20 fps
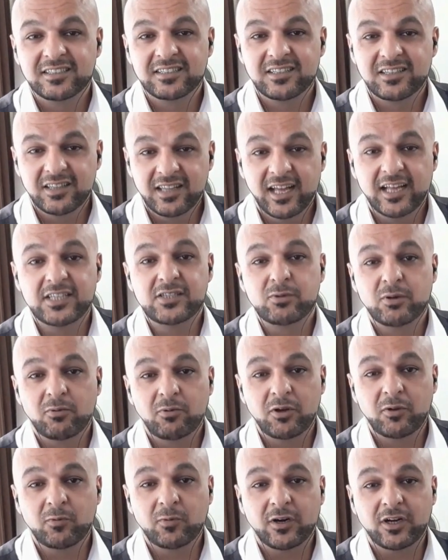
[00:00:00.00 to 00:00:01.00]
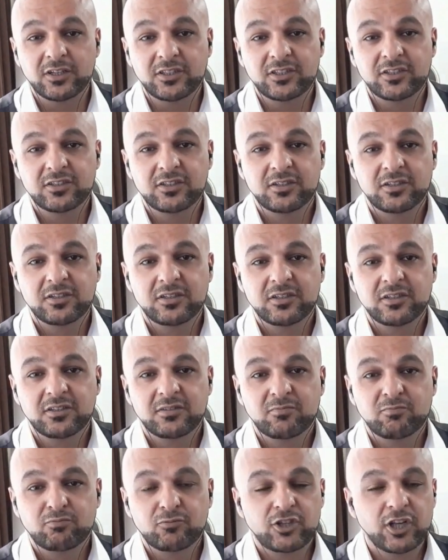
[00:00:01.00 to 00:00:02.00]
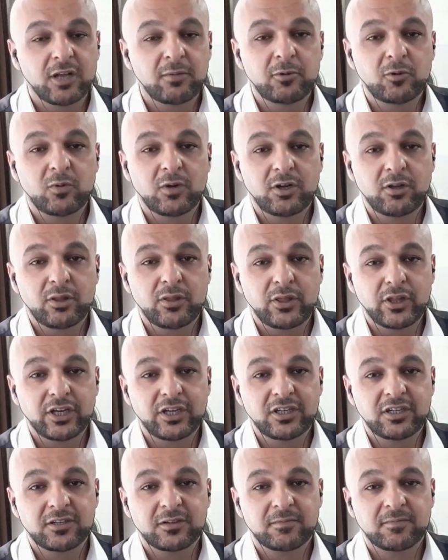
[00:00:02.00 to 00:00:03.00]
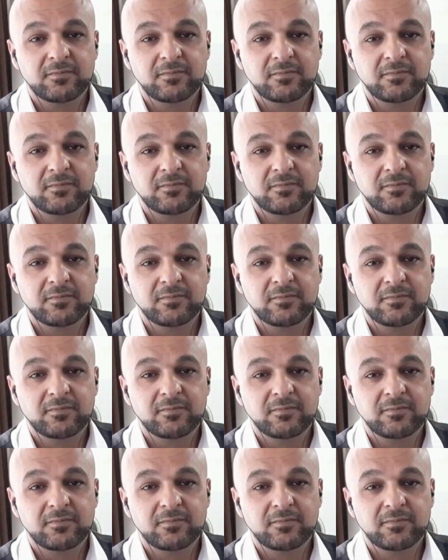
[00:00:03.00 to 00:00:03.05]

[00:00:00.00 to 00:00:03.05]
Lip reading: That's what we want. Tell me, what do you think?